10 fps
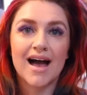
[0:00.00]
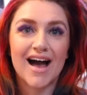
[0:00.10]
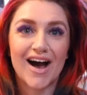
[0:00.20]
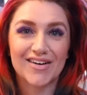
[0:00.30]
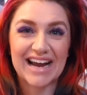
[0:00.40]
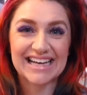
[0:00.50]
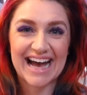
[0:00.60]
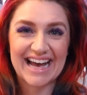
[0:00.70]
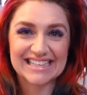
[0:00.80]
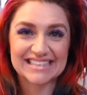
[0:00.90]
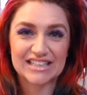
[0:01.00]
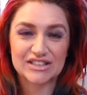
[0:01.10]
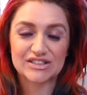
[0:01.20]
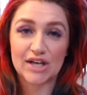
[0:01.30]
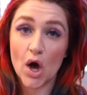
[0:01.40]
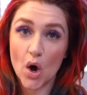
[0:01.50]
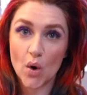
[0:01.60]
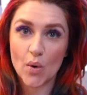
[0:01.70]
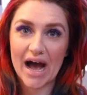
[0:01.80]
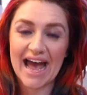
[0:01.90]
All right, guys,
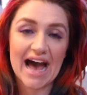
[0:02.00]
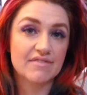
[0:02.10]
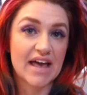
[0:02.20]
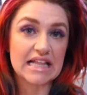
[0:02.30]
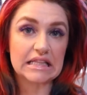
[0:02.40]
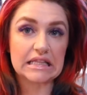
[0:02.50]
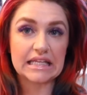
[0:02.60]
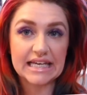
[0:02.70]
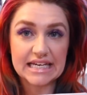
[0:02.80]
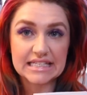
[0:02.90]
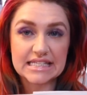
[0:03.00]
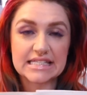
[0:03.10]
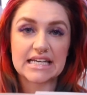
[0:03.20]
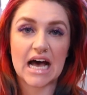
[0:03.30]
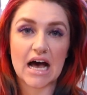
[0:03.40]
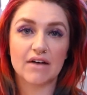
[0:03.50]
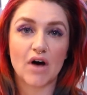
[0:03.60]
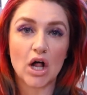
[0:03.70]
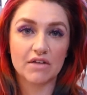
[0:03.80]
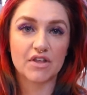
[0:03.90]
so I have a list of
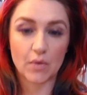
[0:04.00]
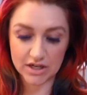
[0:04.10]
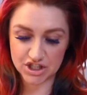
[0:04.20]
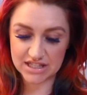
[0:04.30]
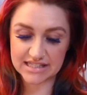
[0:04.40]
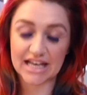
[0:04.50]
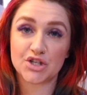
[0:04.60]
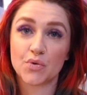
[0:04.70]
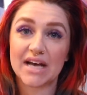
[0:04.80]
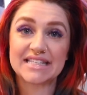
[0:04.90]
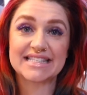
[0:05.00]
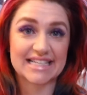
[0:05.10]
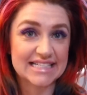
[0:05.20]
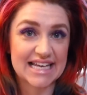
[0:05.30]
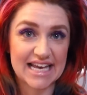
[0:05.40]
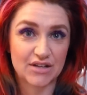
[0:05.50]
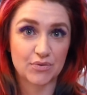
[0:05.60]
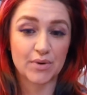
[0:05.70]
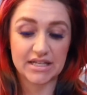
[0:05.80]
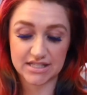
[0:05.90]
all of the questions that you guys sent in
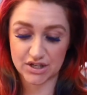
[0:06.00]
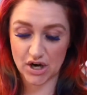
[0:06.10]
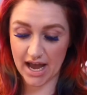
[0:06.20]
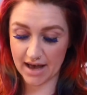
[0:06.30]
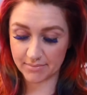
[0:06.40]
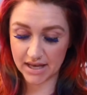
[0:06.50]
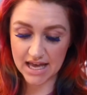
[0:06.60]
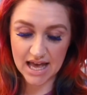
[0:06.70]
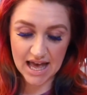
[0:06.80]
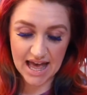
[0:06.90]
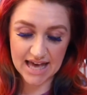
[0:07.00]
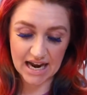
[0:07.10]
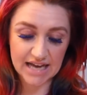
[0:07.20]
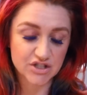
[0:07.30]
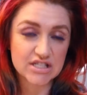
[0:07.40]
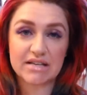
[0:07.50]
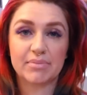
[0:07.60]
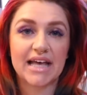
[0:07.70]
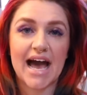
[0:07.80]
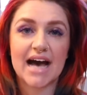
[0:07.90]
through Instagram, and I just
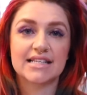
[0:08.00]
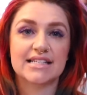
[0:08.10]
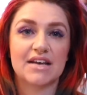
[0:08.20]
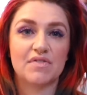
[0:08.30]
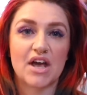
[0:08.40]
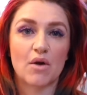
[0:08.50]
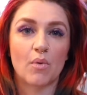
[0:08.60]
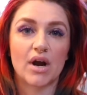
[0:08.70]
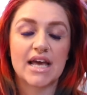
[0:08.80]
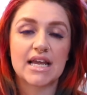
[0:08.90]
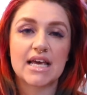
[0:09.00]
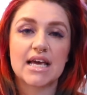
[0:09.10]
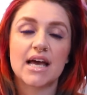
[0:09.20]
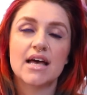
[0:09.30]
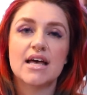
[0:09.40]
simply asked if there were any